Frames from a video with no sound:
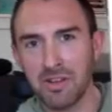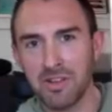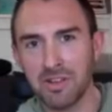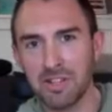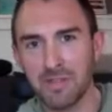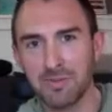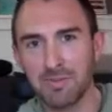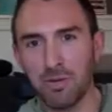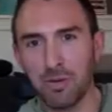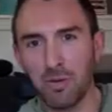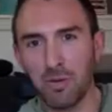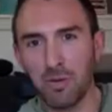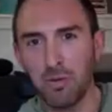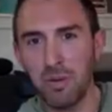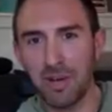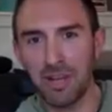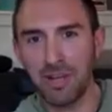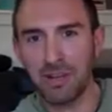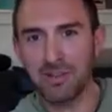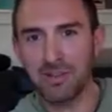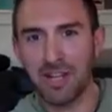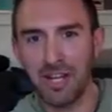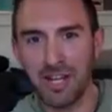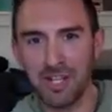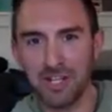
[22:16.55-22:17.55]
This book will make
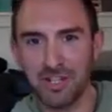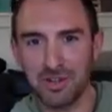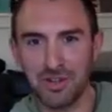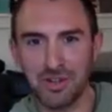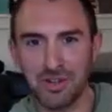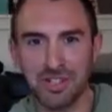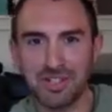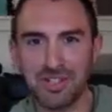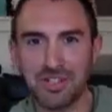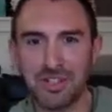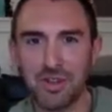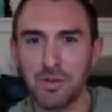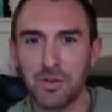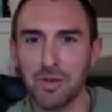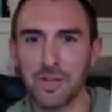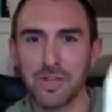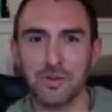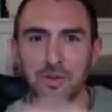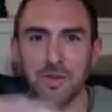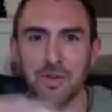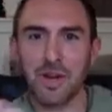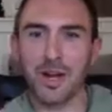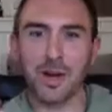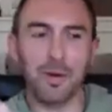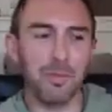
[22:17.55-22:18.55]
you dangerous. So you
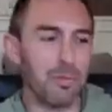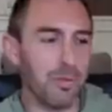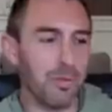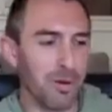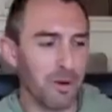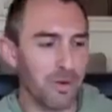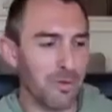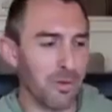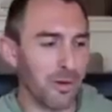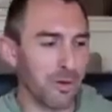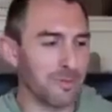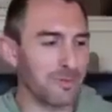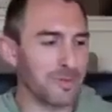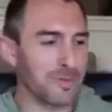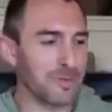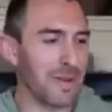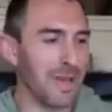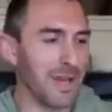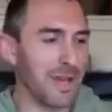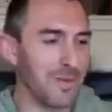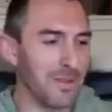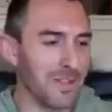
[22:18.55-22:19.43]
and I are bookworms, man.